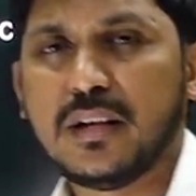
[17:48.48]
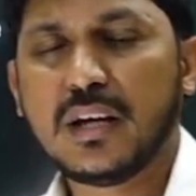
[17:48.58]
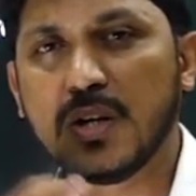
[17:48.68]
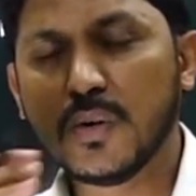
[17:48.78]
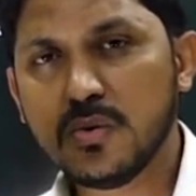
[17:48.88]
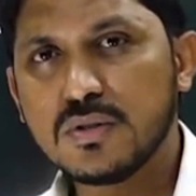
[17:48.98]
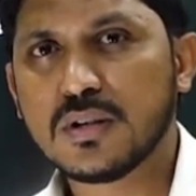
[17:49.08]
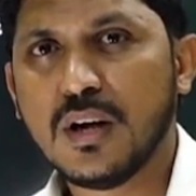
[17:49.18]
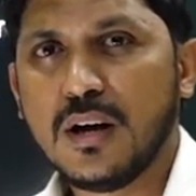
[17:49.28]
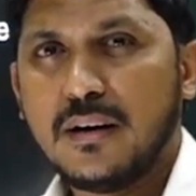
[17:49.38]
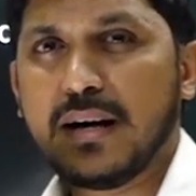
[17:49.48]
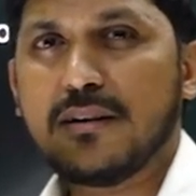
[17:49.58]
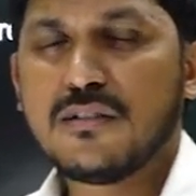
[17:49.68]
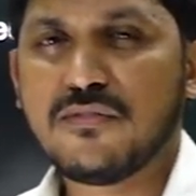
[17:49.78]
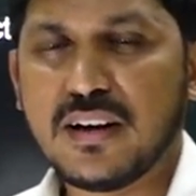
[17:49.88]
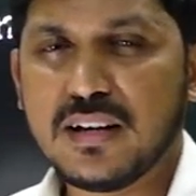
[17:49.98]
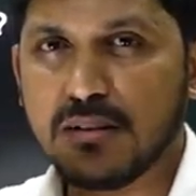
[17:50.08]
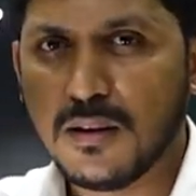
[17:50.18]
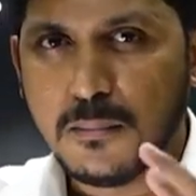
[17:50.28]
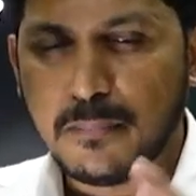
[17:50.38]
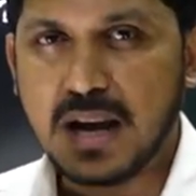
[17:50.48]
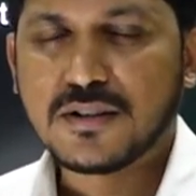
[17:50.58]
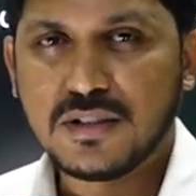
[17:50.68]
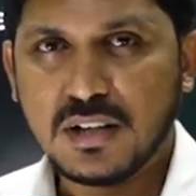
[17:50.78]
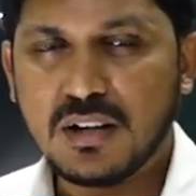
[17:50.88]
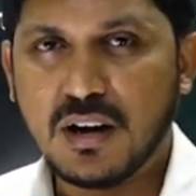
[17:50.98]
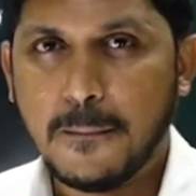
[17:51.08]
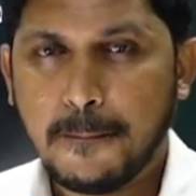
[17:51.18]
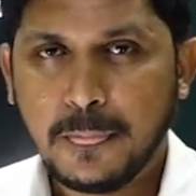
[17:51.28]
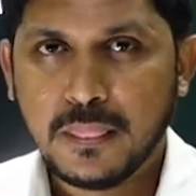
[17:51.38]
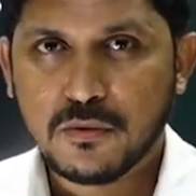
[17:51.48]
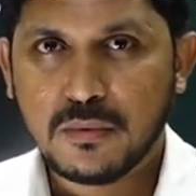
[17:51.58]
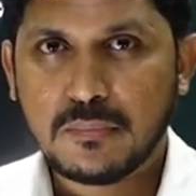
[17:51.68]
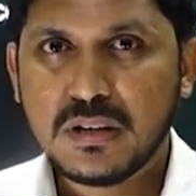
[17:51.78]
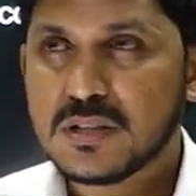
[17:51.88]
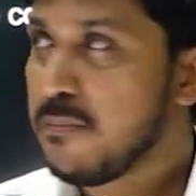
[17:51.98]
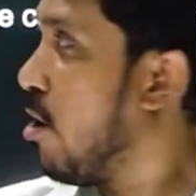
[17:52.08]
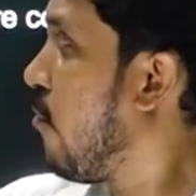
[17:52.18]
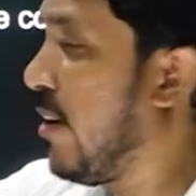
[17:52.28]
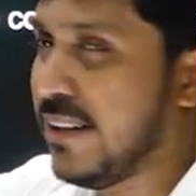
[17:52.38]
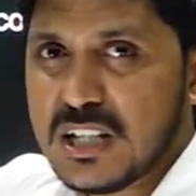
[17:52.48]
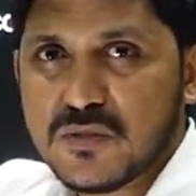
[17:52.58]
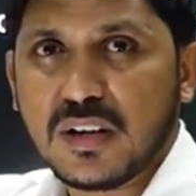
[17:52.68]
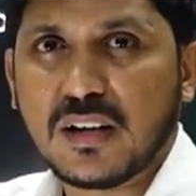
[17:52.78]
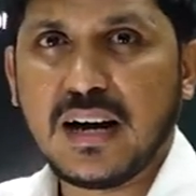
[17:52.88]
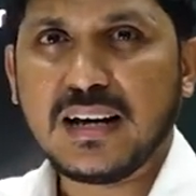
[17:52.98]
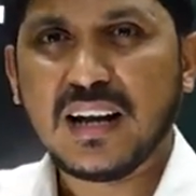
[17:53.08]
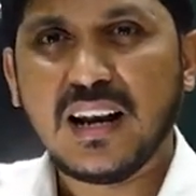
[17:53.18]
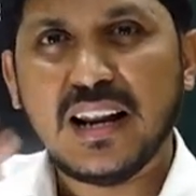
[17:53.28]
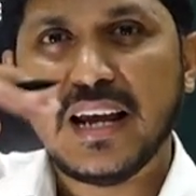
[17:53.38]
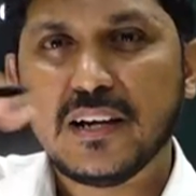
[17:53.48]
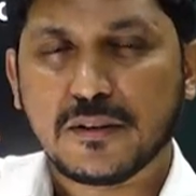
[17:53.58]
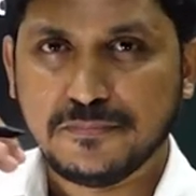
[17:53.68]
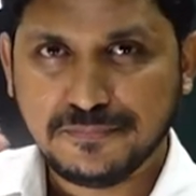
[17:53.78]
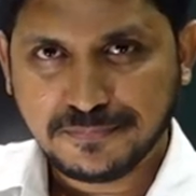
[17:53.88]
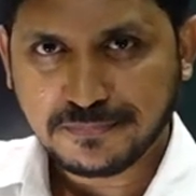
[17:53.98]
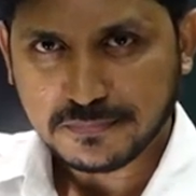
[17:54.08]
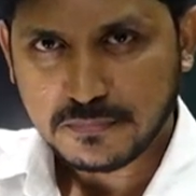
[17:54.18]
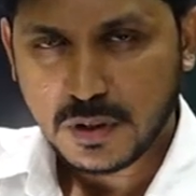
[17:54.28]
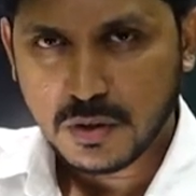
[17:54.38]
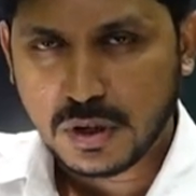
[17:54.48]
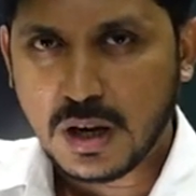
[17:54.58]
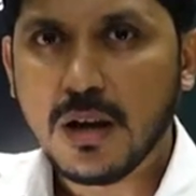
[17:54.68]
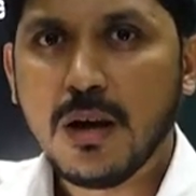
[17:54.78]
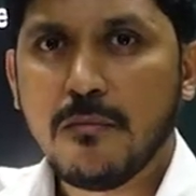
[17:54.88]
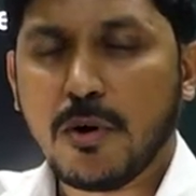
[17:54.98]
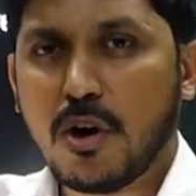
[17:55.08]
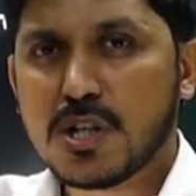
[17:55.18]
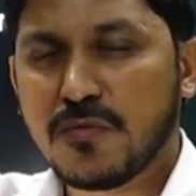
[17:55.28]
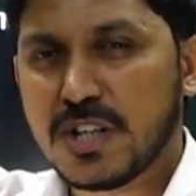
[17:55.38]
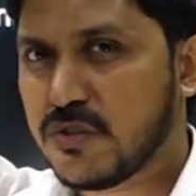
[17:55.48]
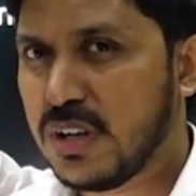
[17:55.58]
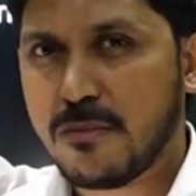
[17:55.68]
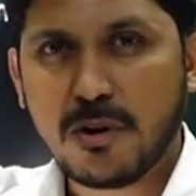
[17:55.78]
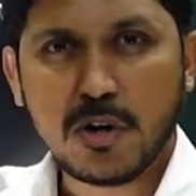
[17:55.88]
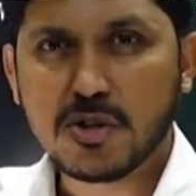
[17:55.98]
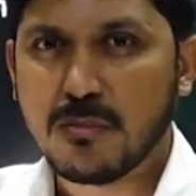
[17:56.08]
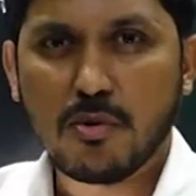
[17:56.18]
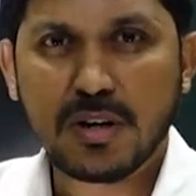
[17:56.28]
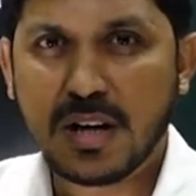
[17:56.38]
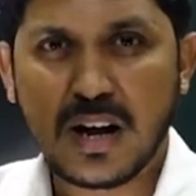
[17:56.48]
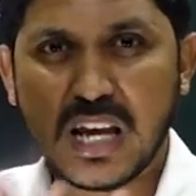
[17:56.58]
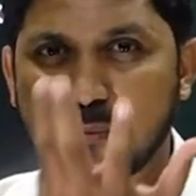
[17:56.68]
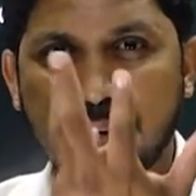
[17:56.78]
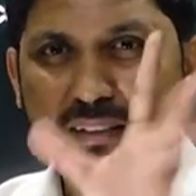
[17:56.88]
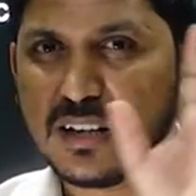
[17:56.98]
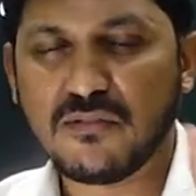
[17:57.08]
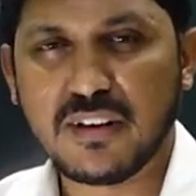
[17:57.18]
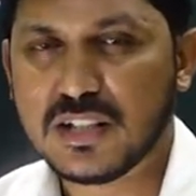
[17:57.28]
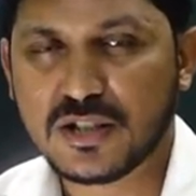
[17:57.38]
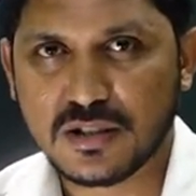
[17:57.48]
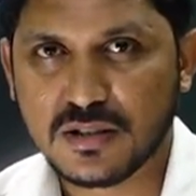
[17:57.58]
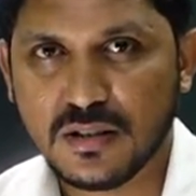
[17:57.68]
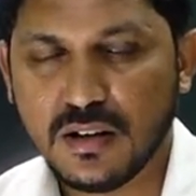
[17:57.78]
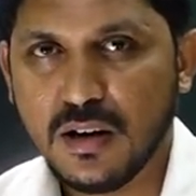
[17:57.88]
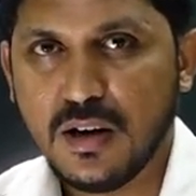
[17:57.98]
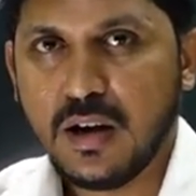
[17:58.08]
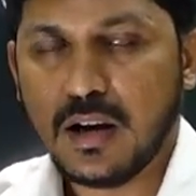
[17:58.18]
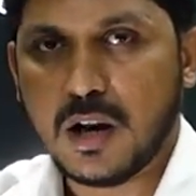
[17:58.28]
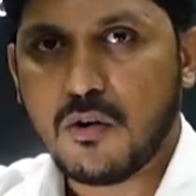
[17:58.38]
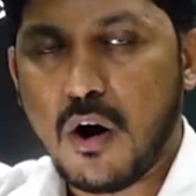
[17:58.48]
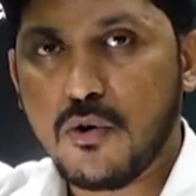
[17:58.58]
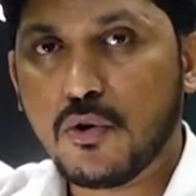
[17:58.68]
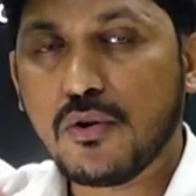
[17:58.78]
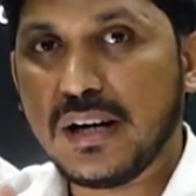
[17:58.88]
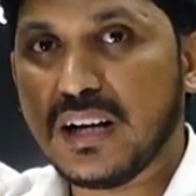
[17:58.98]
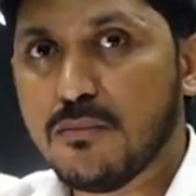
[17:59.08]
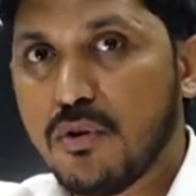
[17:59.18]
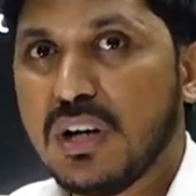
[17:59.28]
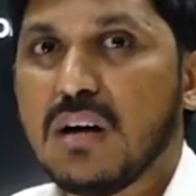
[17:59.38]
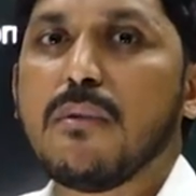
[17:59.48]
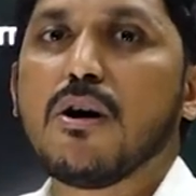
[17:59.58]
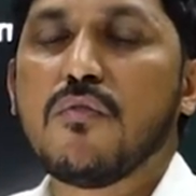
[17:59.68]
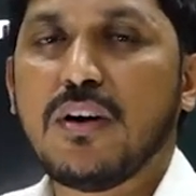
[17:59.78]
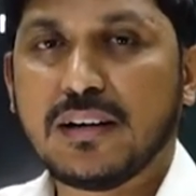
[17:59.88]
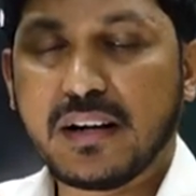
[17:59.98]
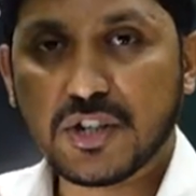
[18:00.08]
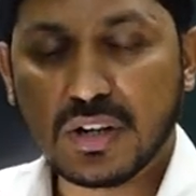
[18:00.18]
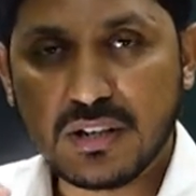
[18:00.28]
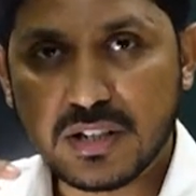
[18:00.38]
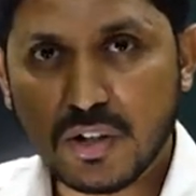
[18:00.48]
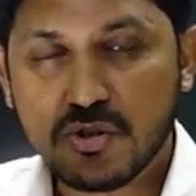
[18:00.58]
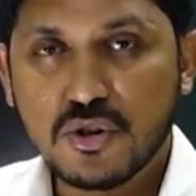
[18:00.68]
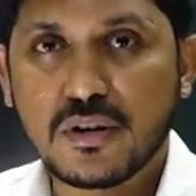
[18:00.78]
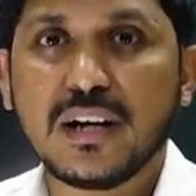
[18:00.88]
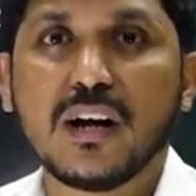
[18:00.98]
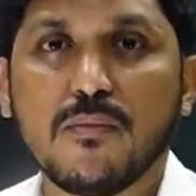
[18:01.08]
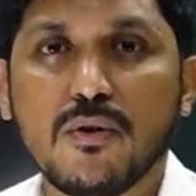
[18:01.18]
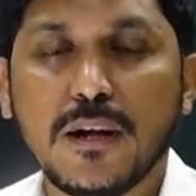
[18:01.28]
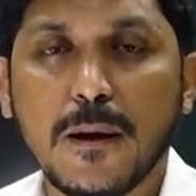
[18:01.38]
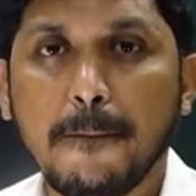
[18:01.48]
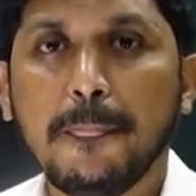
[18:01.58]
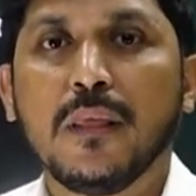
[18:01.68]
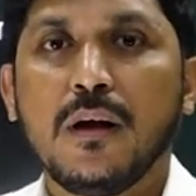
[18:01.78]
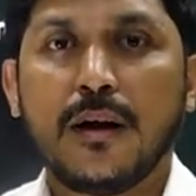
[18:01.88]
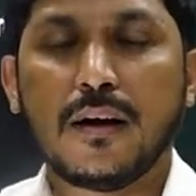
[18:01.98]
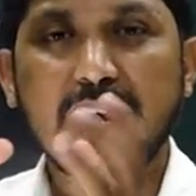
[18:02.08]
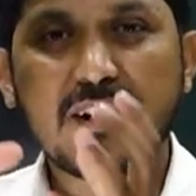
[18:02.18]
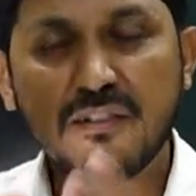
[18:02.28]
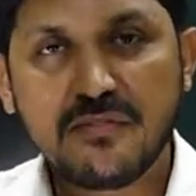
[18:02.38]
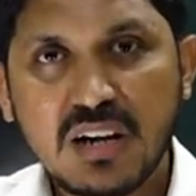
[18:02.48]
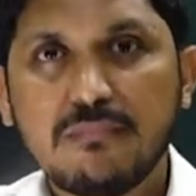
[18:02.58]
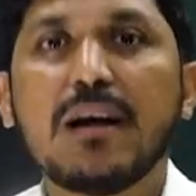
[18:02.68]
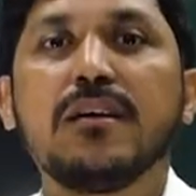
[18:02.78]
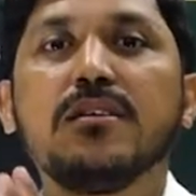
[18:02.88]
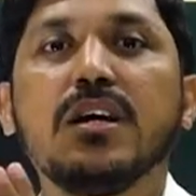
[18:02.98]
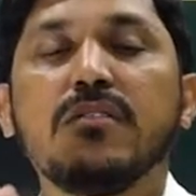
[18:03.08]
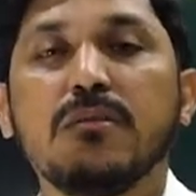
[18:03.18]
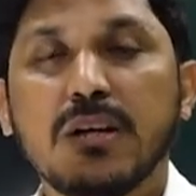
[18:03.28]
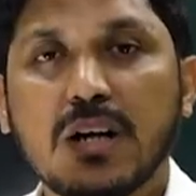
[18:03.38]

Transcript: they use nitrifying bacteria. So that means biofilters will create a layer, okay, because fish will produce ammonia as per their wastes, now how to treat ammonia? Biofiltration is used to treat ammonia. Nitrifying bacteria will be